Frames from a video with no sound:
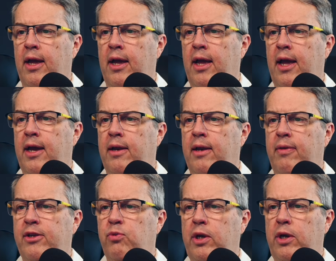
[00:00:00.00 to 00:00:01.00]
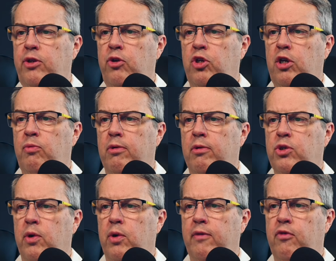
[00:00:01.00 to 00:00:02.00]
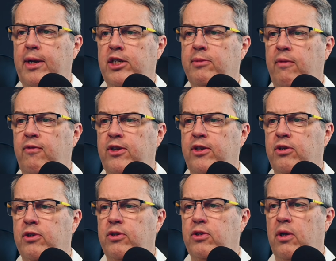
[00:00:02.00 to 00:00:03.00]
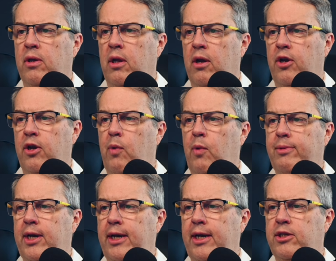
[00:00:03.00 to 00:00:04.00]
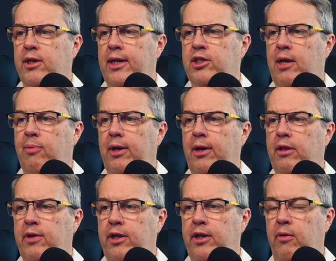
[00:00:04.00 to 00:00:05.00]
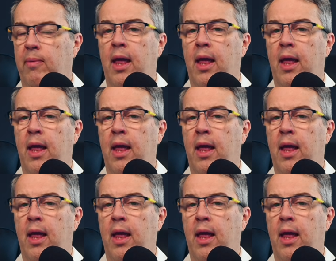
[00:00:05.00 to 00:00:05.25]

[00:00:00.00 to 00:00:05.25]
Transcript: and this way YouTube won't store information about visitors on your websites unless they play the video.